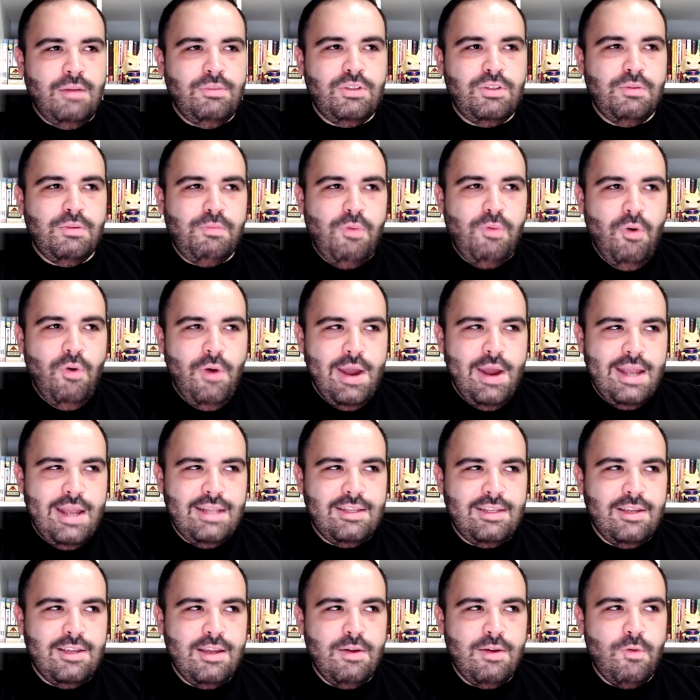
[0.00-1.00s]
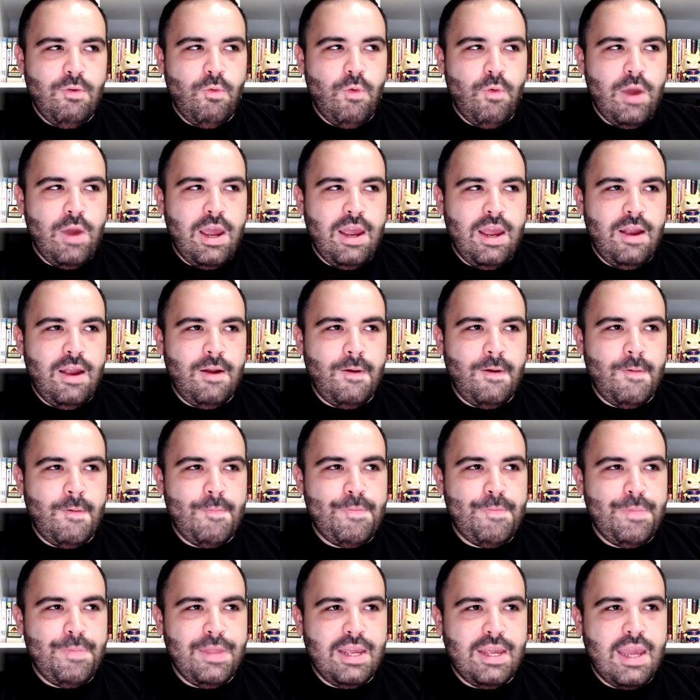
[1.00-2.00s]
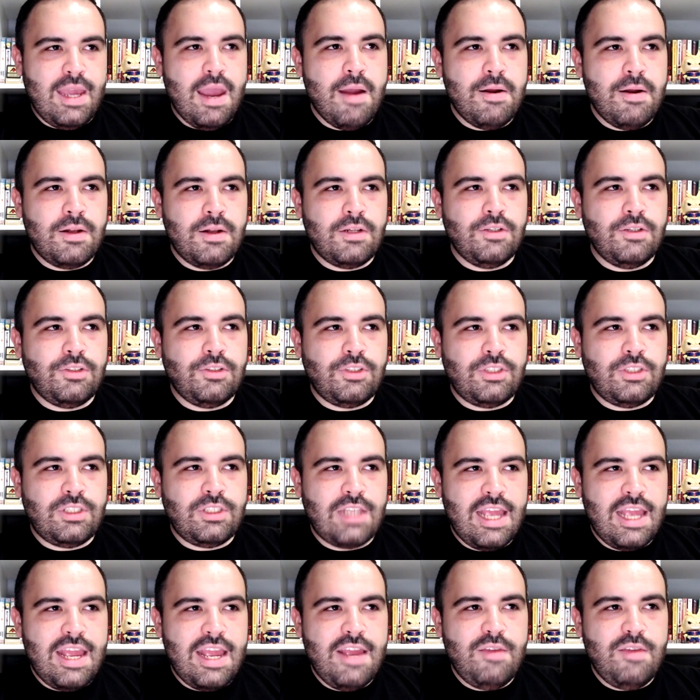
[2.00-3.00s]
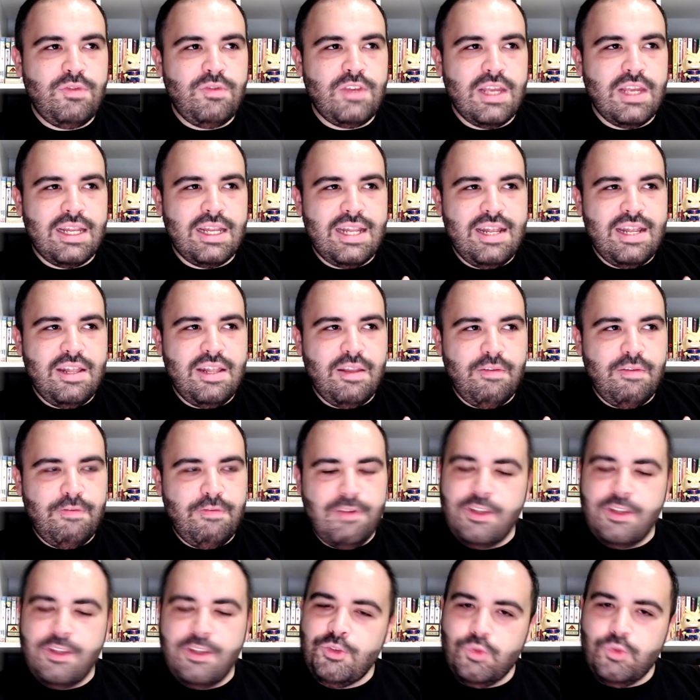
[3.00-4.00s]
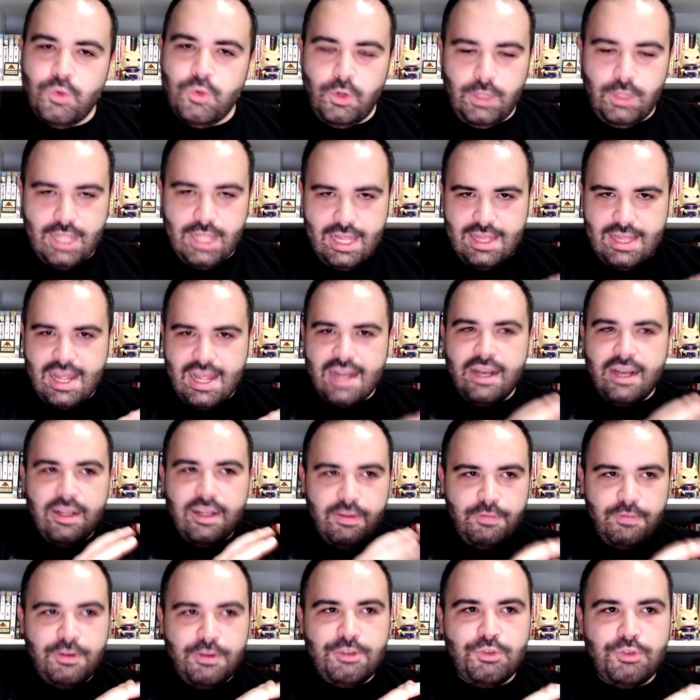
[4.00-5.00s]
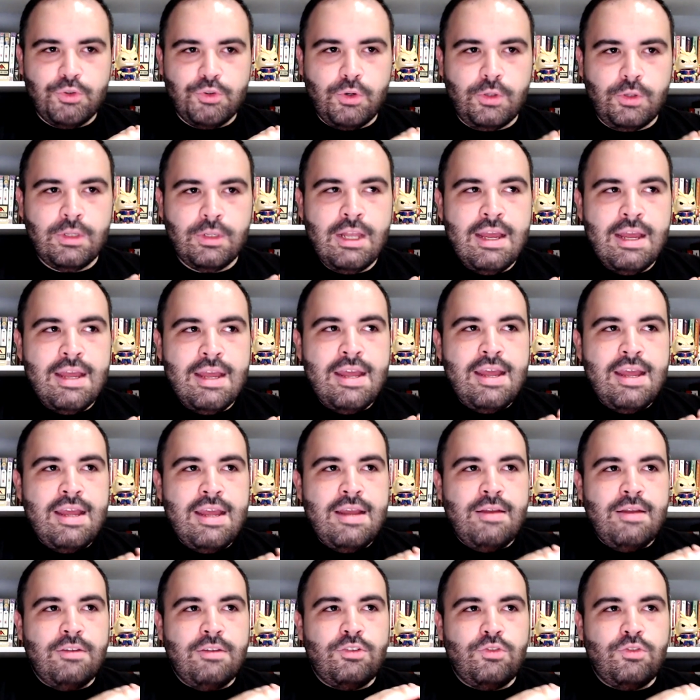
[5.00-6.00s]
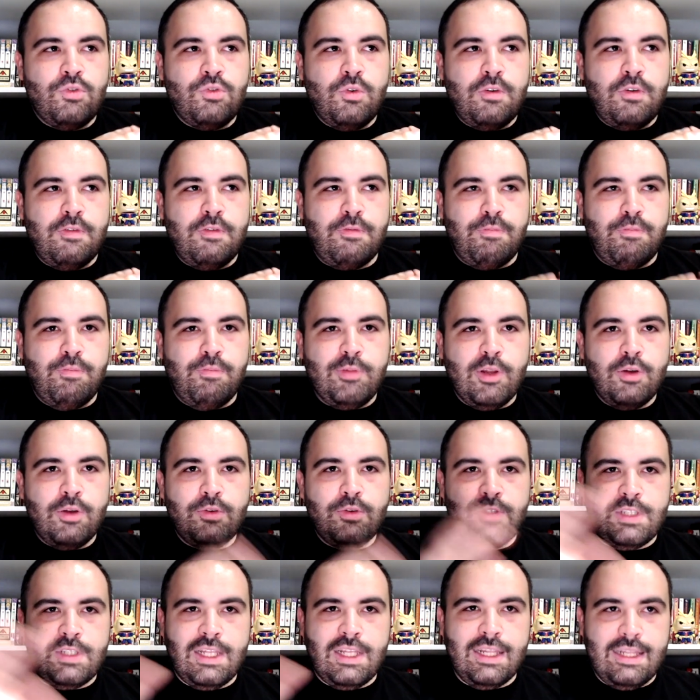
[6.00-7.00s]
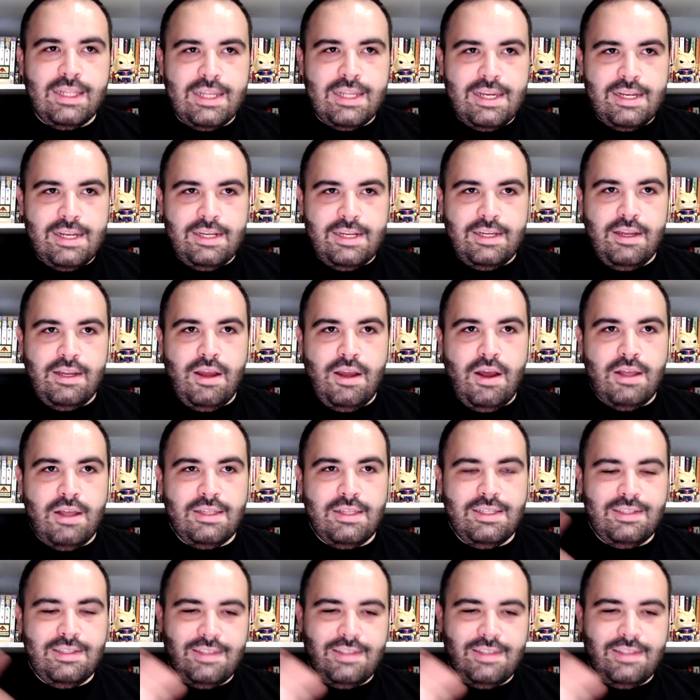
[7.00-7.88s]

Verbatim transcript: a point where the character saves an individual, and that individual sort of blows the lid on this